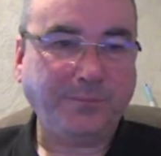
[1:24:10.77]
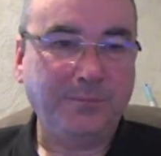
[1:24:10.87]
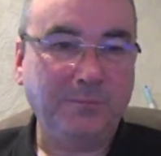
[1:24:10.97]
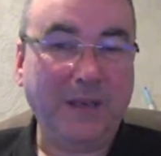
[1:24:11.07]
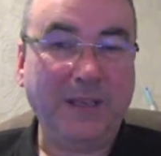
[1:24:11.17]

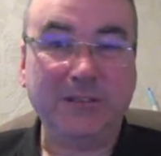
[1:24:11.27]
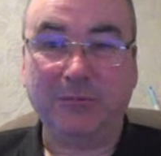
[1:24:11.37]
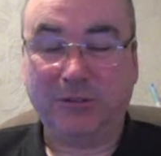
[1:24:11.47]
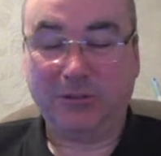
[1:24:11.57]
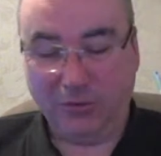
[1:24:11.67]
Mind you,
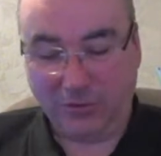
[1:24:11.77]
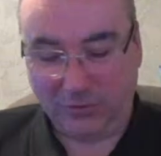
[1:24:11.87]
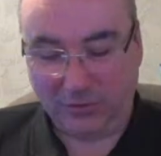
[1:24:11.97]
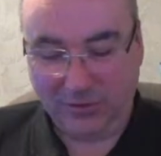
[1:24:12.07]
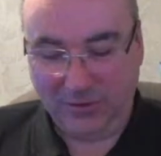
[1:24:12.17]
it's all
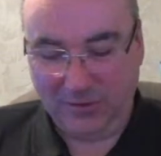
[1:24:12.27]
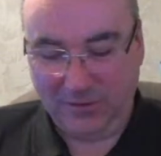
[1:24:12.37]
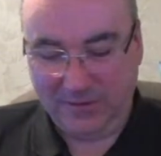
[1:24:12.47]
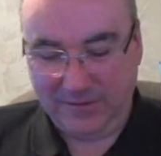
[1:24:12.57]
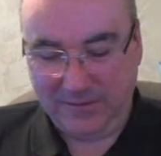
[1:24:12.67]
good.
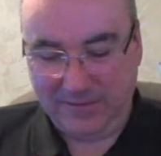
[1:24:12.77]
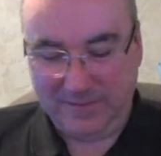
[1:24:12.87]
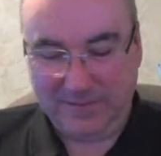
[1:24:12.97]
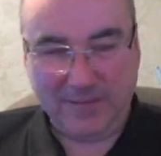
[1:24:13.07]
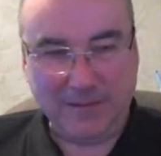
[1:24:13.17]

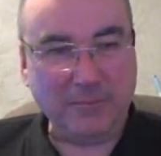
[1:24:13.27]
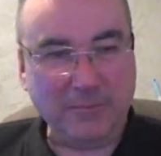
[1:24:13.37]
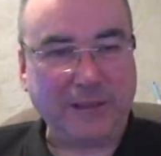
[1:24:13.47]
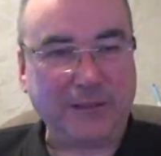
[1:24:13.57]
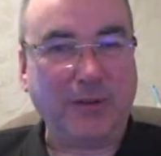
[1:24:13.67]

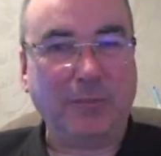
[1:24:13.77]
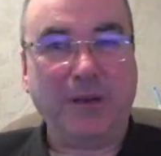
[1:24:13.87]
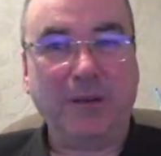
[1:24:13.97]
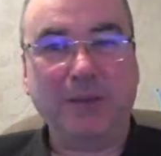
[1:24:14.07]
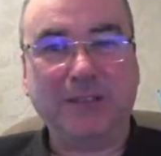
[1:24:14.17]
Makes for a bit
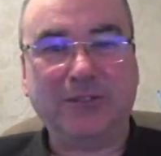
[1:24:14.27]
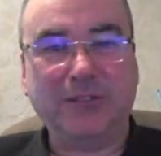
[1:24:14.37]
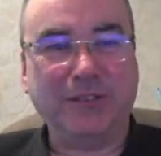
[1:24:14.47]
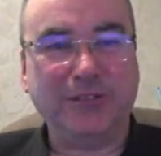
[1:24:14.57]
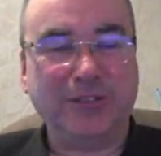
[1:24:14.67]
of
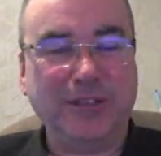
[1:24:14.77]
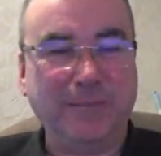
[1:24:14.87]
mystery, doesn't it?